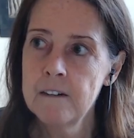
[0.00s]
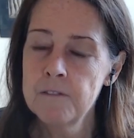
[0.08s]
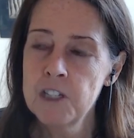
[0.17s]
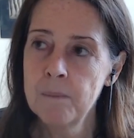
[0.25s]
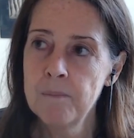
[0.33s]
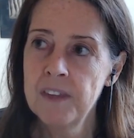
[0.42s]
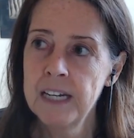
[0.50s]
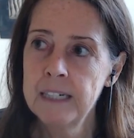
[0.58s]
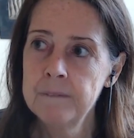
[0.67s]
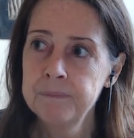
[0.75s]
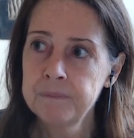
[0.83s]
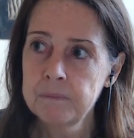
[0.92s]
of
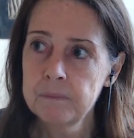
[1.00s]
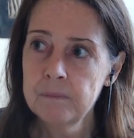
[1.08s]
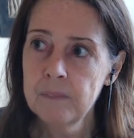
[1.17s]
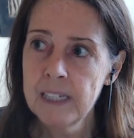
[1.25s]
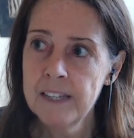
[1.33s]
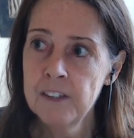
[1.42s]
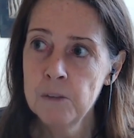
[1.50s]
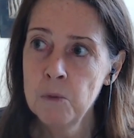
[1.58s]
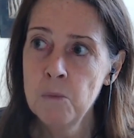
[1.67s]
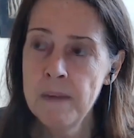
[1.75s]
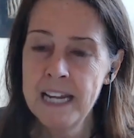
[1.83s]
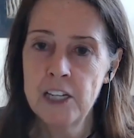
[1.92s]
something that
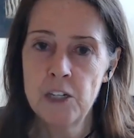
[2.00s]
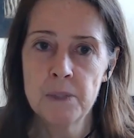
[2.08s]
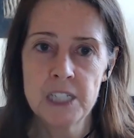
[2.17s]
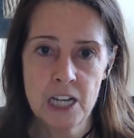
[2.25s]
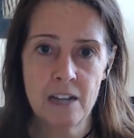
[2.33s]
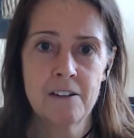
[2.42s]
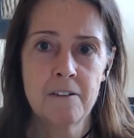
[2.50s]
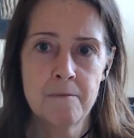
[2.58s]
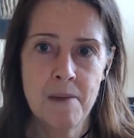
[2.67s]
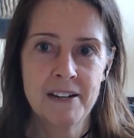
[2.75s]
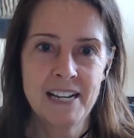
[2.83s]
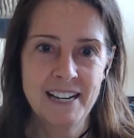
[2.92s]
will make you a ton of
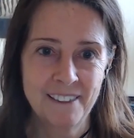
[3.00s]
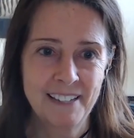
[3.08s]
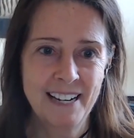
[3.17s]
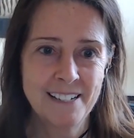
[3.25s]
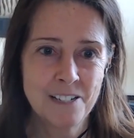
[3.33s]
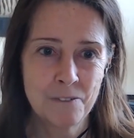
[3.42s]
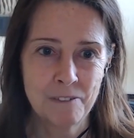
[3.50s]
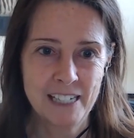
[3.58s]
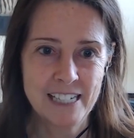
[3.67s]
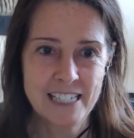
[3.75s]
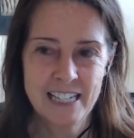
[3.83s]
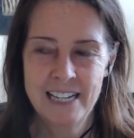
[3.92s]
money at the end of
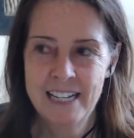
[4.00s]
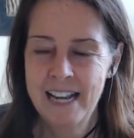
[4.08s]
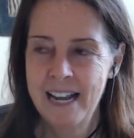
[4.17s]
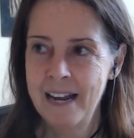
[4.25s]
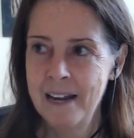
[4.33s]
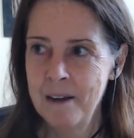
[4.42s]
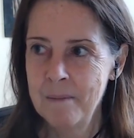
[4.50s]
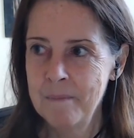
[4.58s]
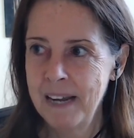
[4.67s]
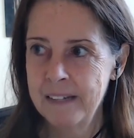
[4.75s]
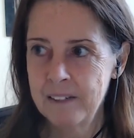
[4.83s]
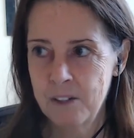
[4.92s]
it.
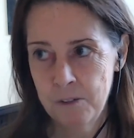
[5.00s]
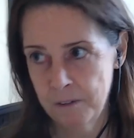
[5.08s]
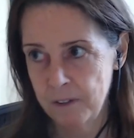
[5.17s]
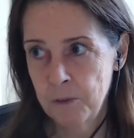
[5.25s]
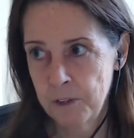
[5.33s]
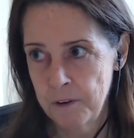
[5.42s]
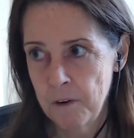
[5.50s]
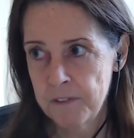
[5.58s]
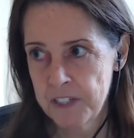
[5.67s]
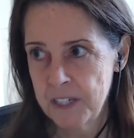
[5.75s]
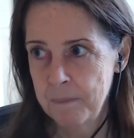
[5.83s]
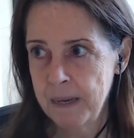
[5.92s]
Although
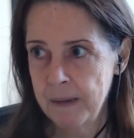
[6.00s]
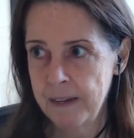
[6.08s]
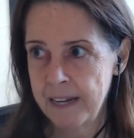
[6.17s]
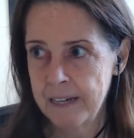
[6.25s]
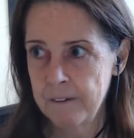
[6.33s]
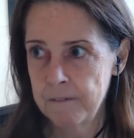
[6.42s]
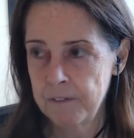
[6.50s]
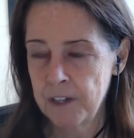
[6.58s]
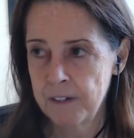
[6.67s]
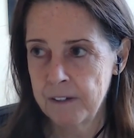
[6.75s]
obviously any of